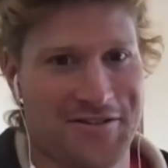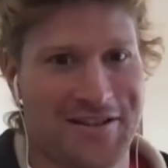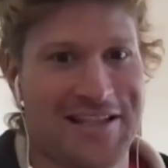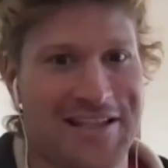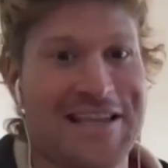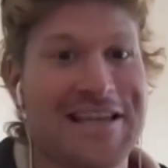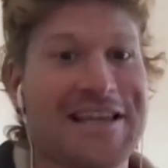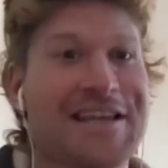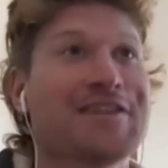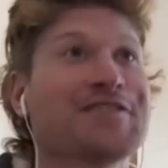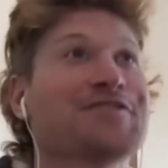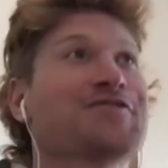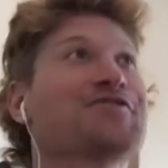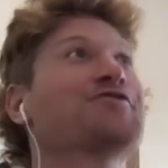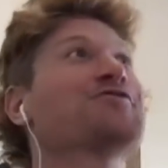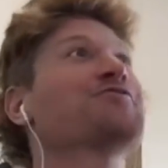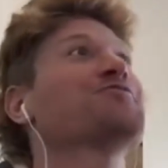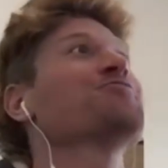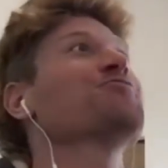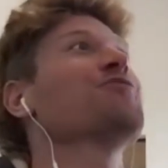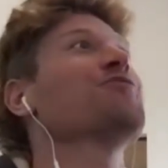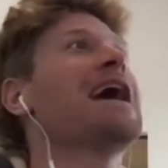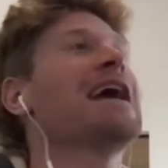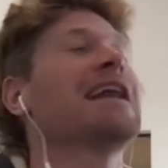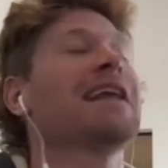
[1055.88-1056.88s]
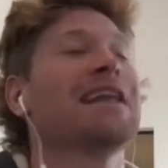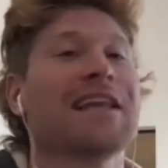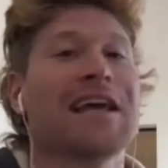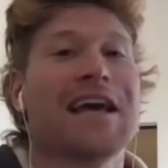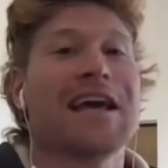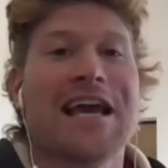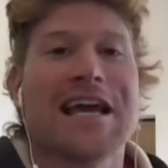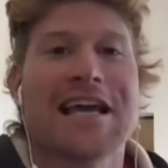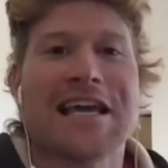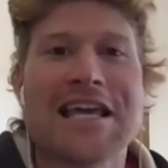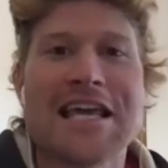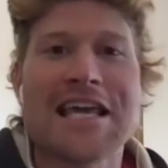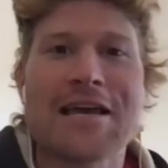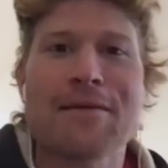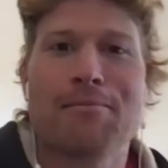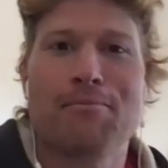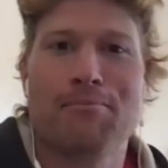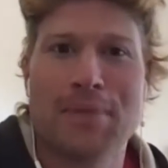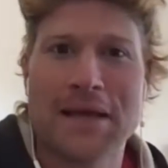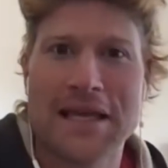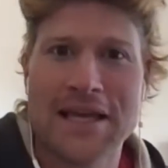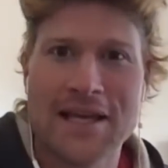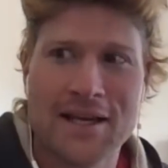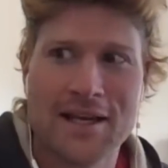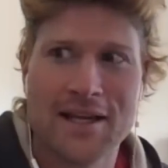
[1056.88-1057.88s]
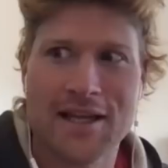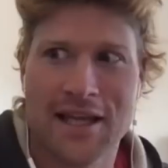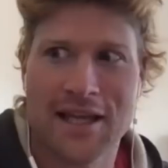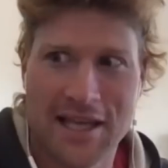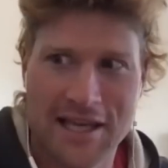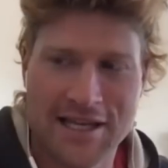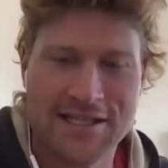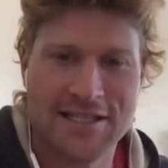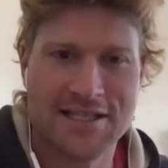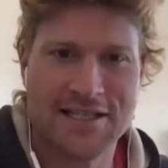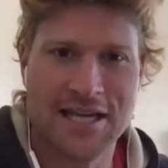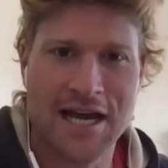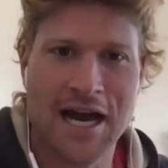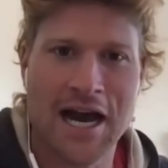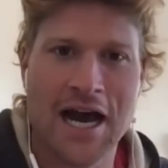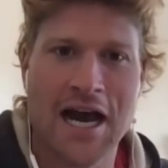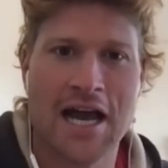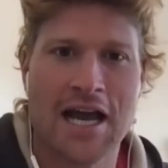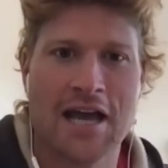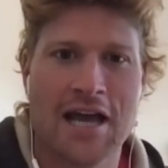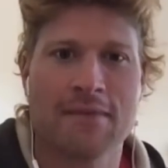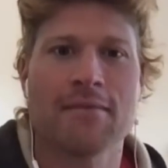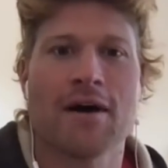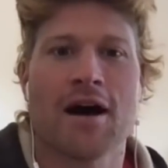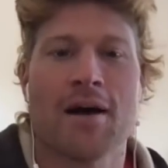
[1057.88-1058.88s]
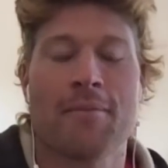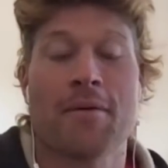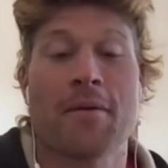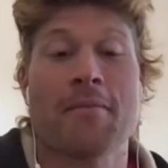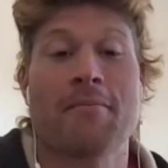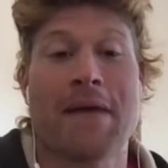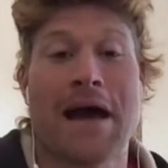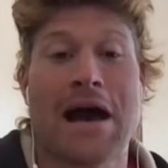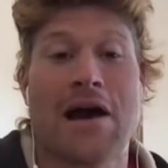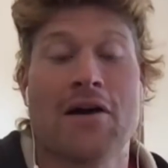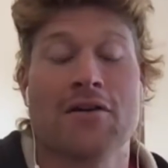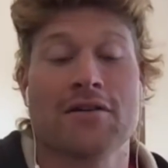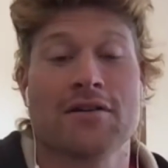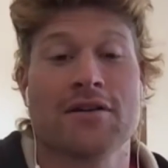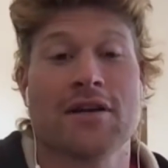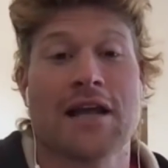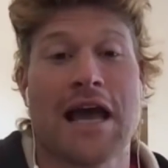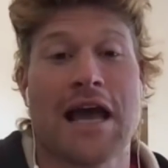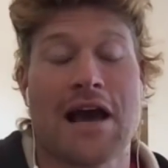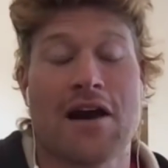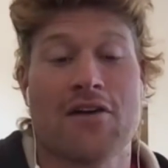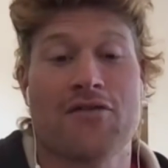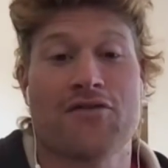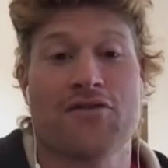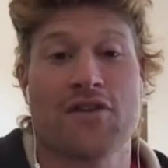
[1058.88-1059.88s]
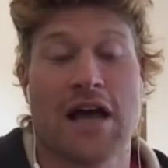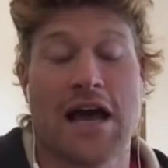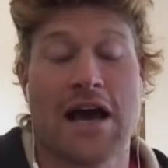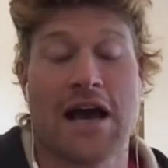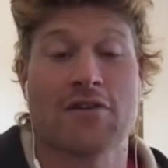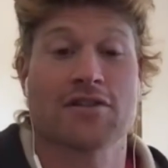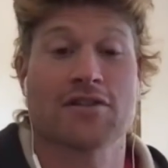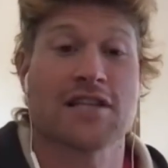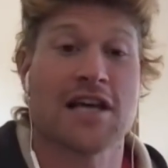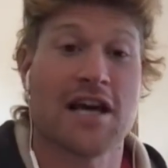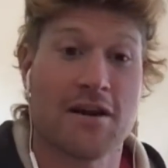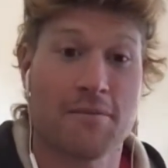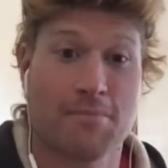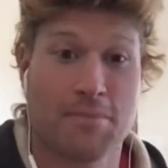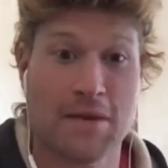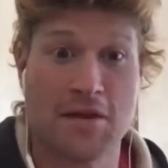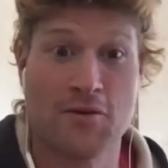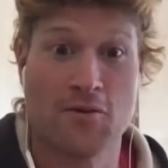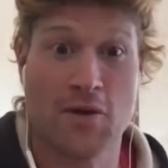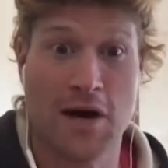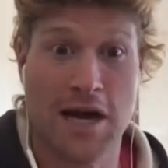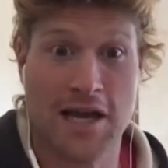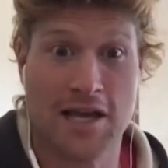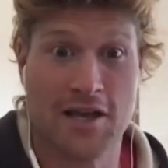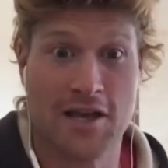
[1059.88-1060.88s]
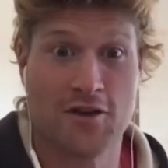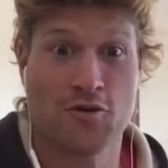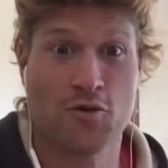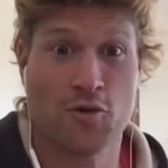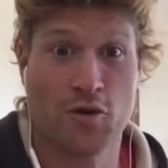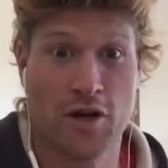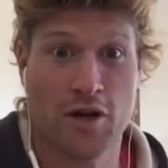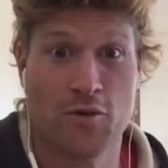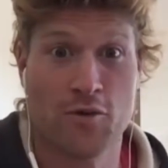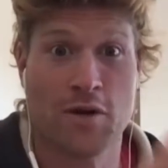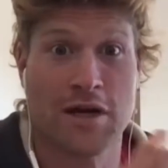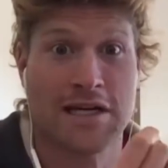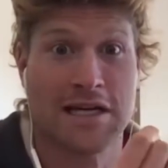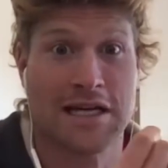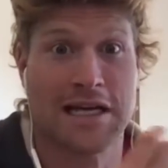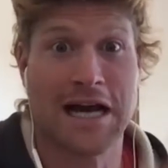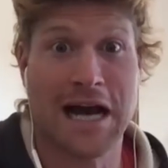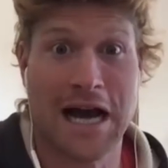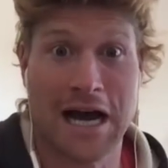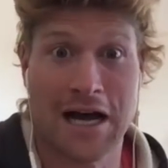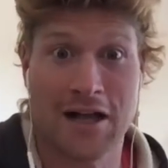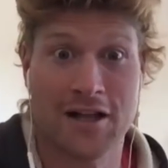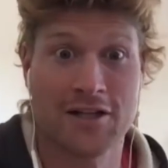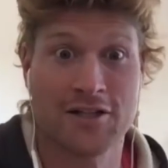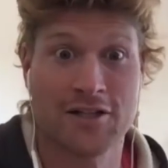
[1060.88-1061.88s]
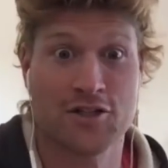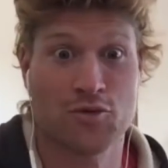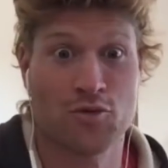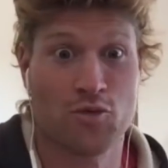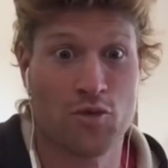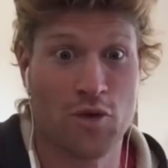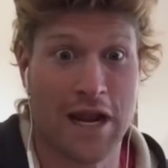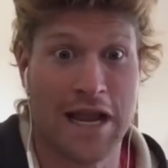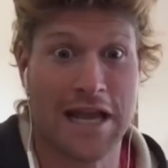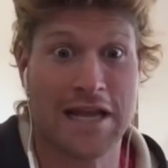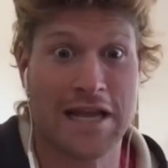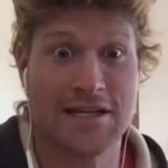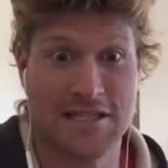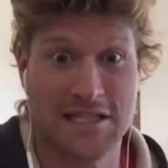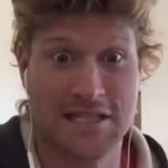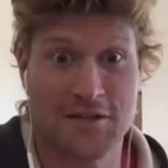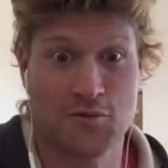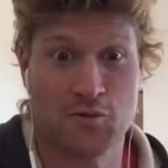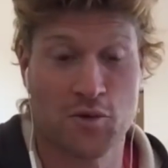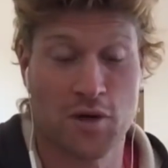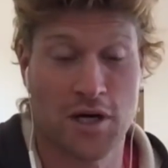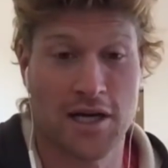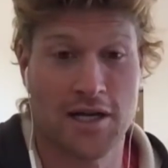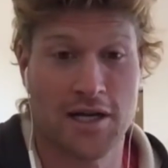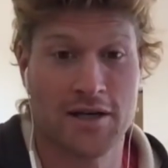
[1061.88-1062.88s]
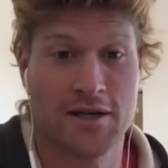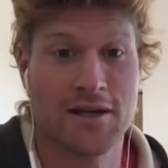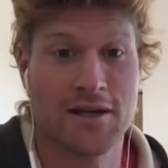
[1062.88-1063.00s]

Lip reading: He is shredded. He beat his time up a mountain outside of BYU where he went to college and ran D1.